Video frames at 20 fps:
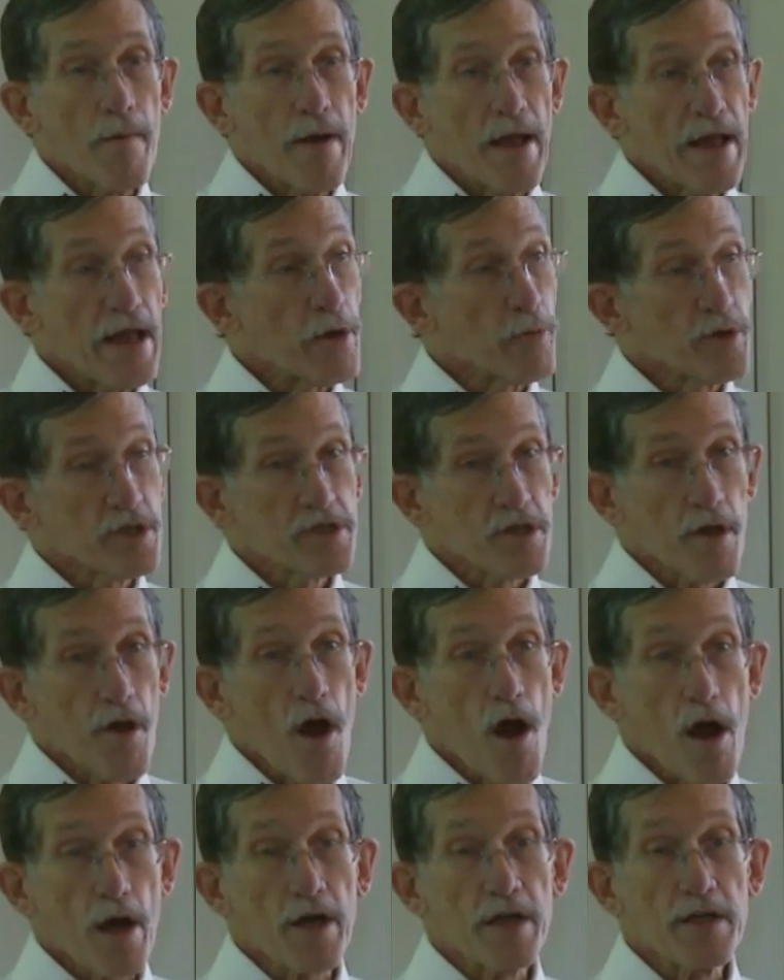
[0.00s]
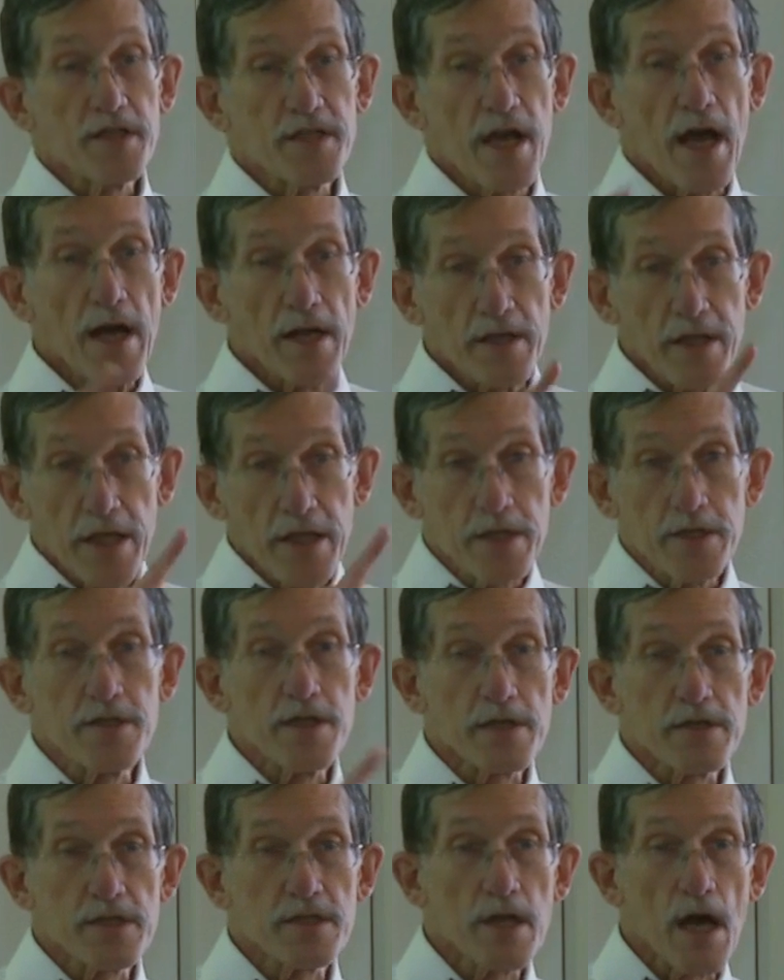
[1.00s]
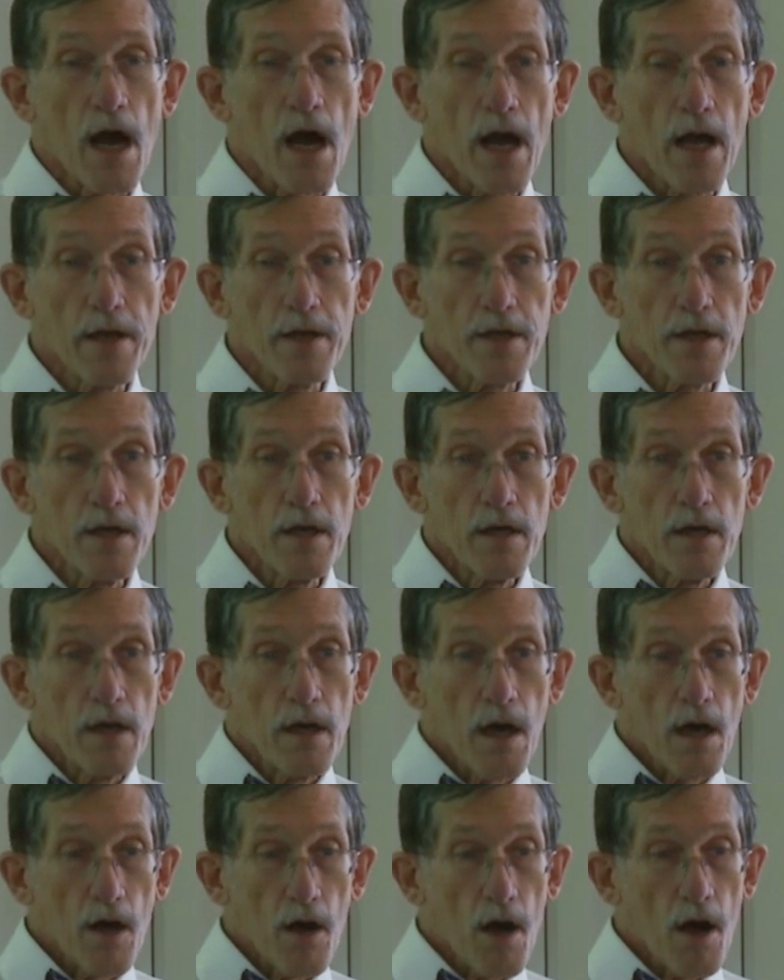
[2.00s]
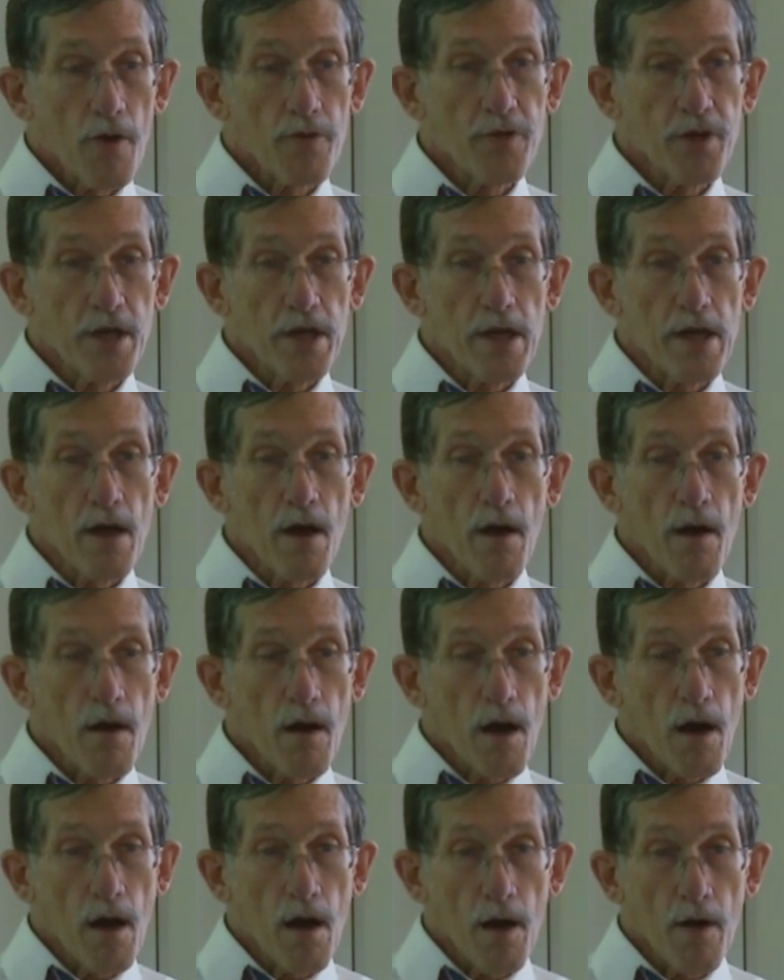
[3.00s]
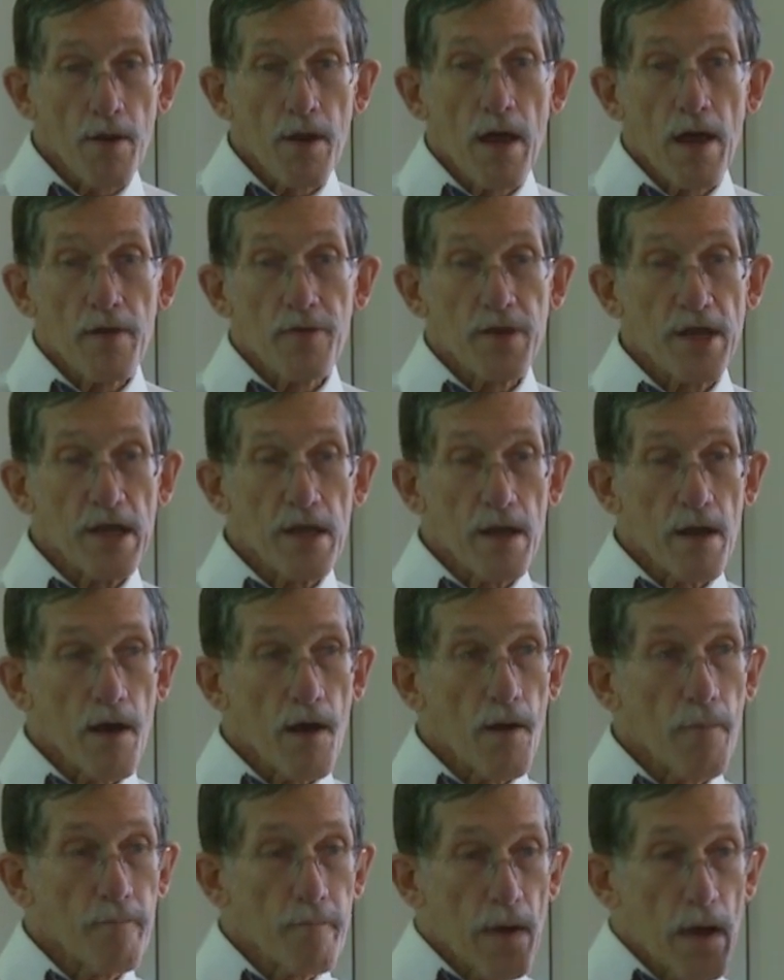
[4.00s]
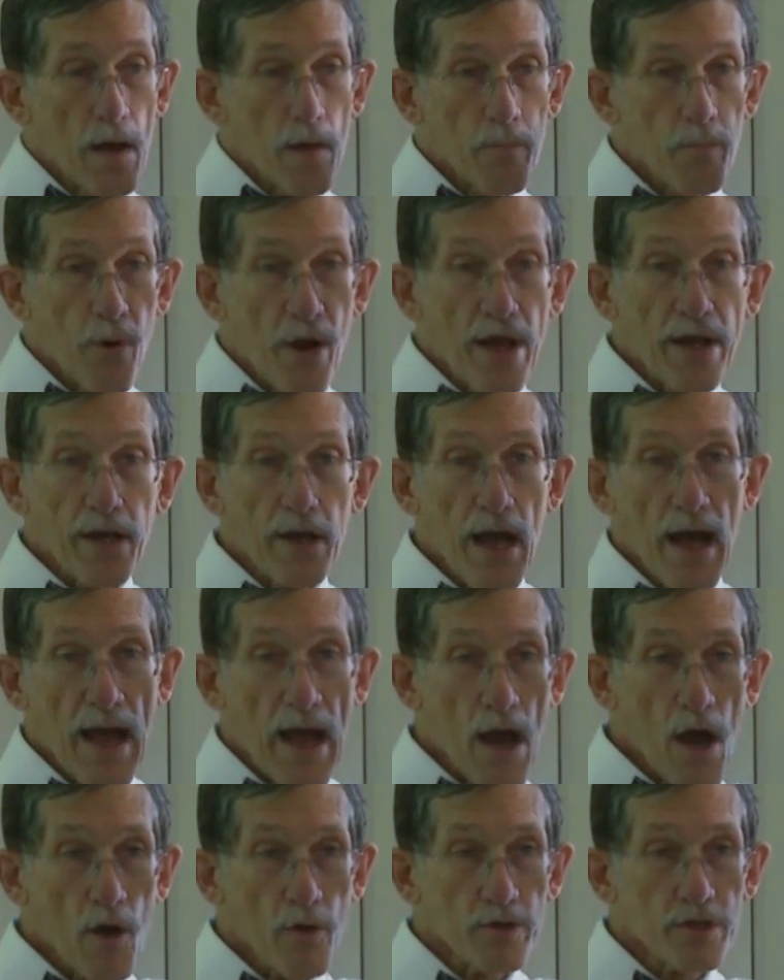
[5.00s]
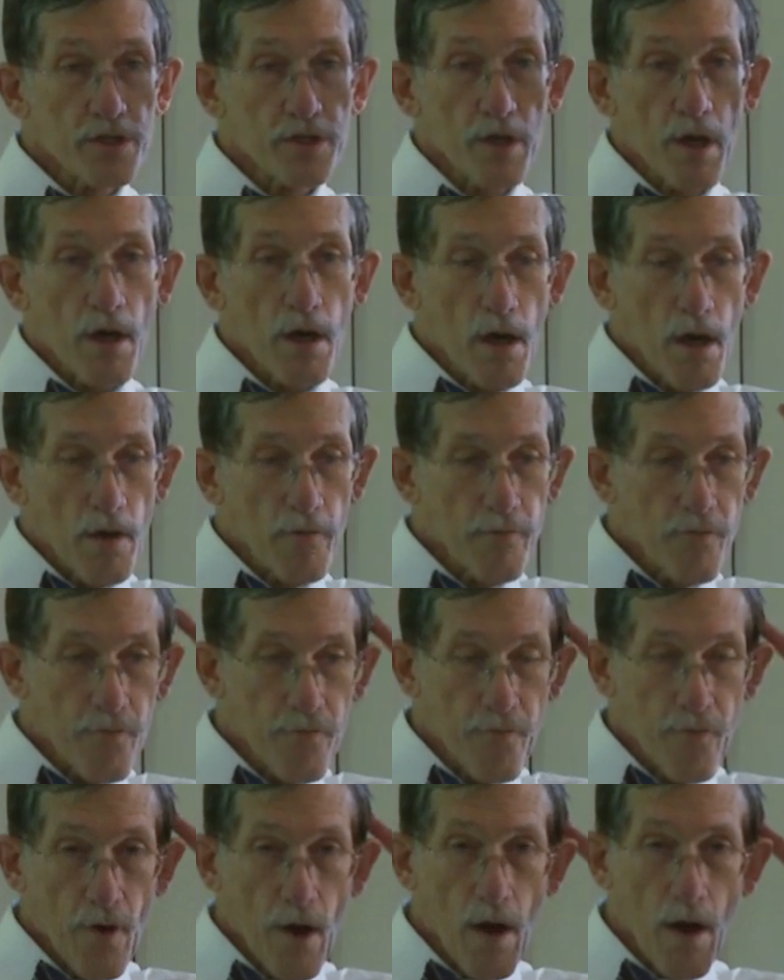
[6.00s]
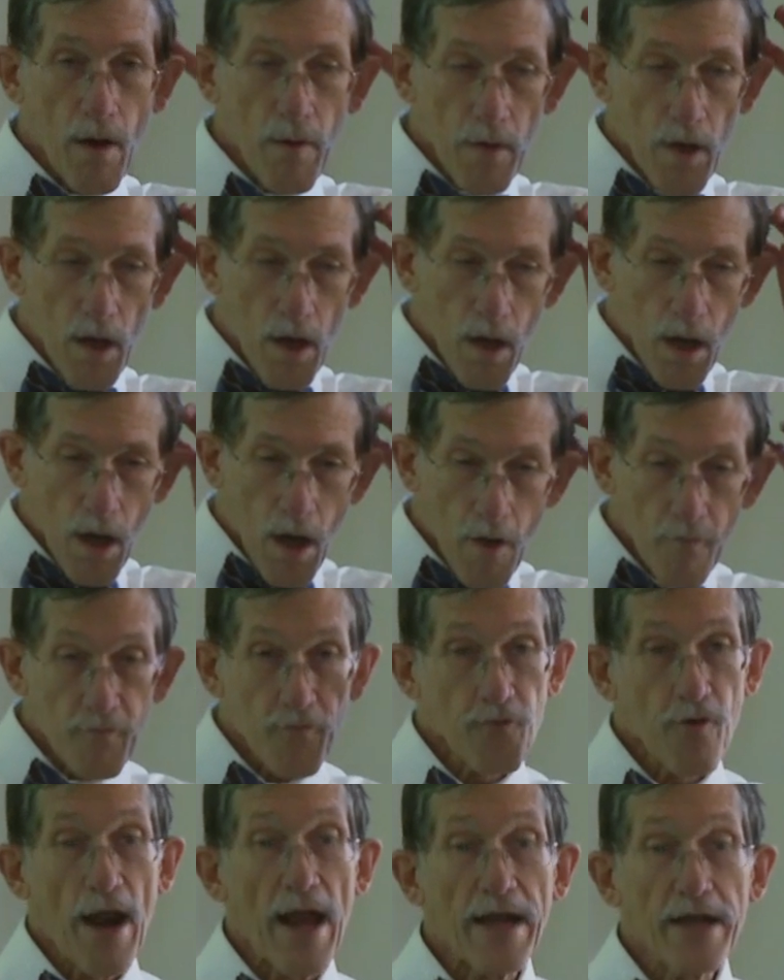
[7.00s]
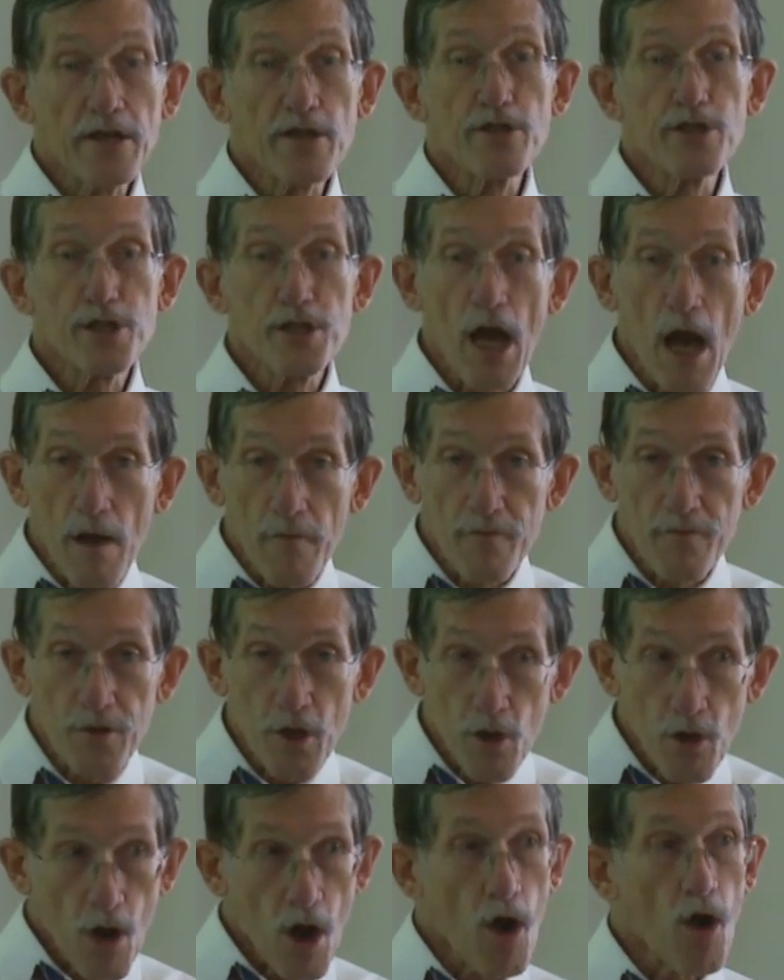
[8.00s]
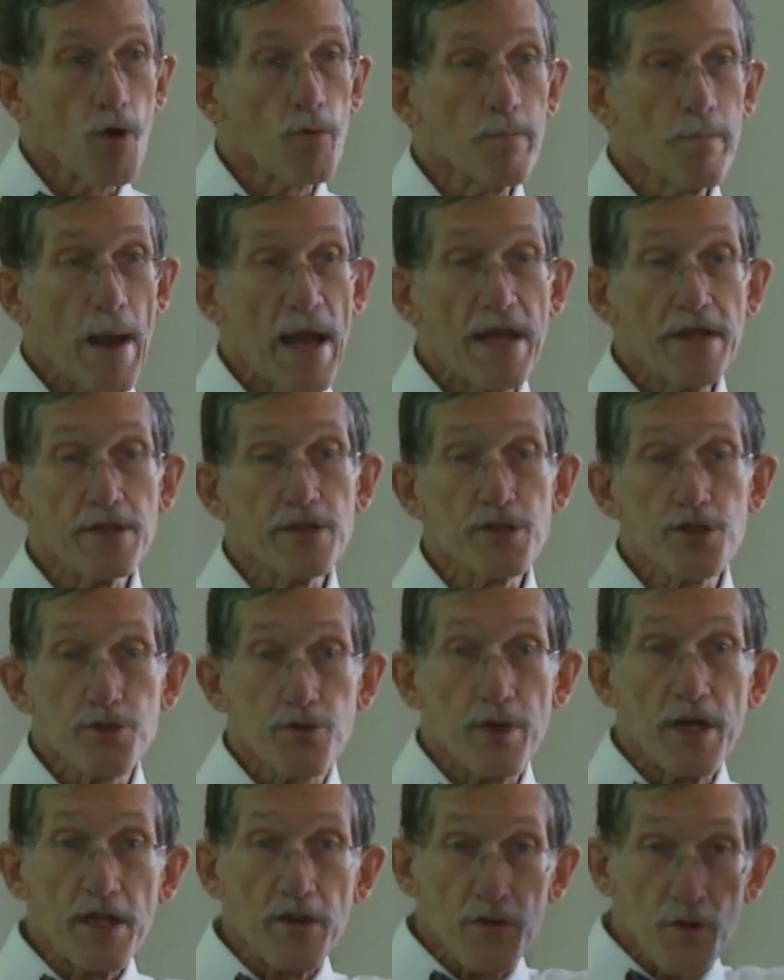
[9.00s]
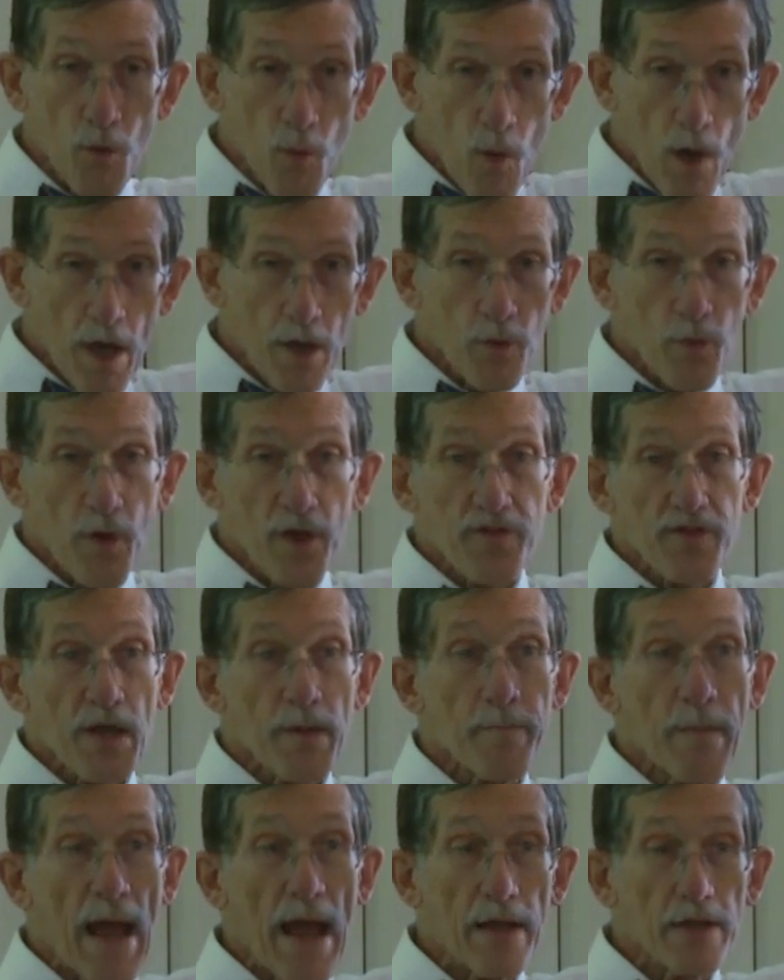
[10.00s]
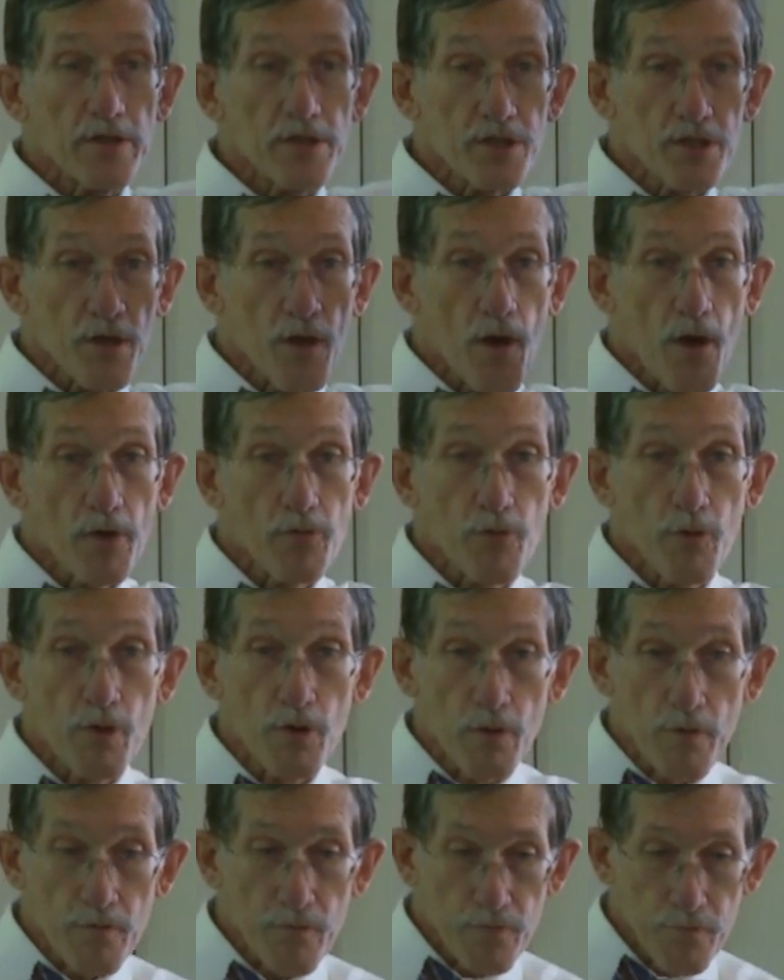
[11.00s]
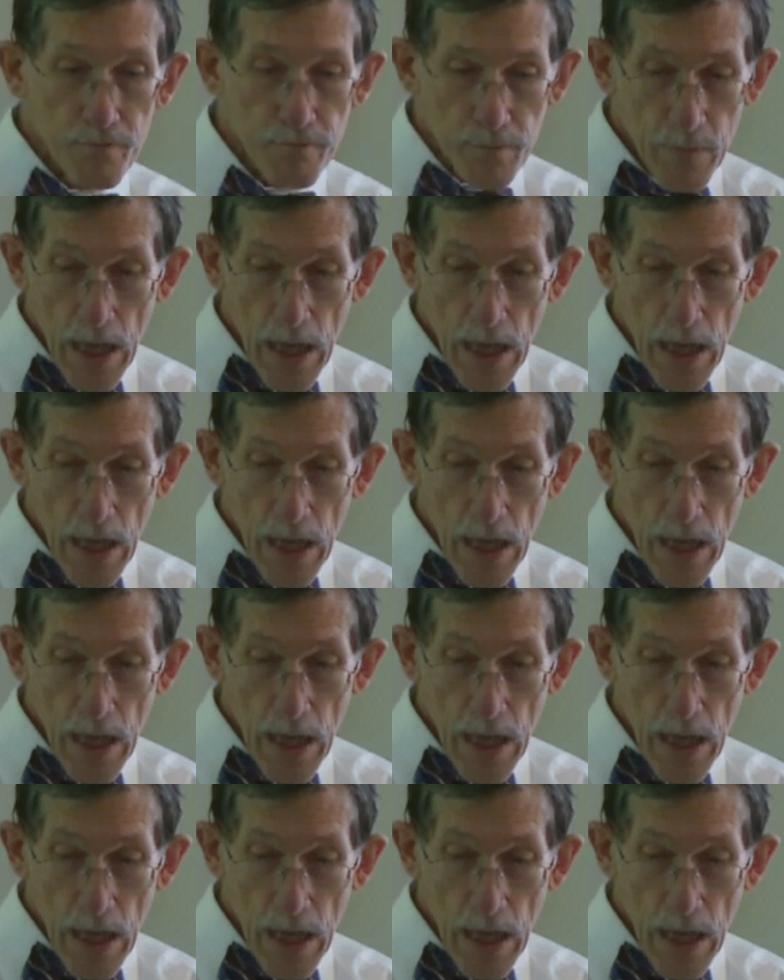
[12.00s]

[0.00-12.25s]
he was an architect. He designed the brick house of Frank Schaffner on Main Street, the one with the mansard roof.